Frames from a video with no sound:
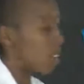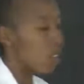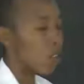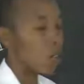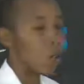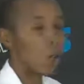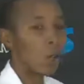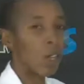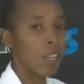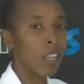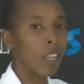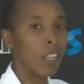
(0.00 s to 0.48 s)

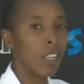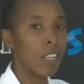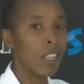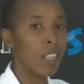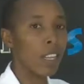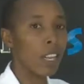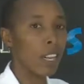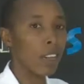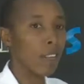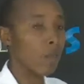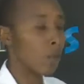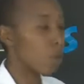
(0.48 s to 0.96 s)
So in this
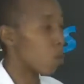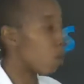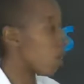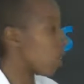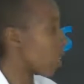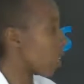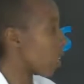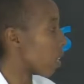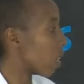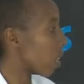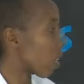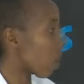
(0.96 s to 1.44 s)
case,
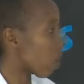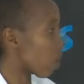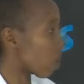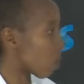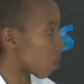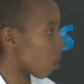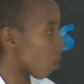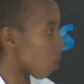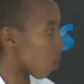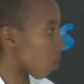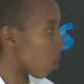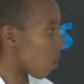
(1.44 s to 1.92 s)
water is our
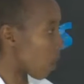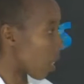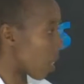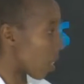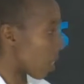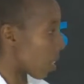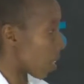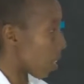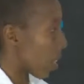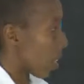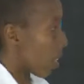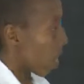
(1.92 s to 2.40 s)

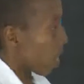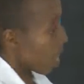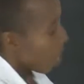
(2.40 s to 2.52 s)
solvent.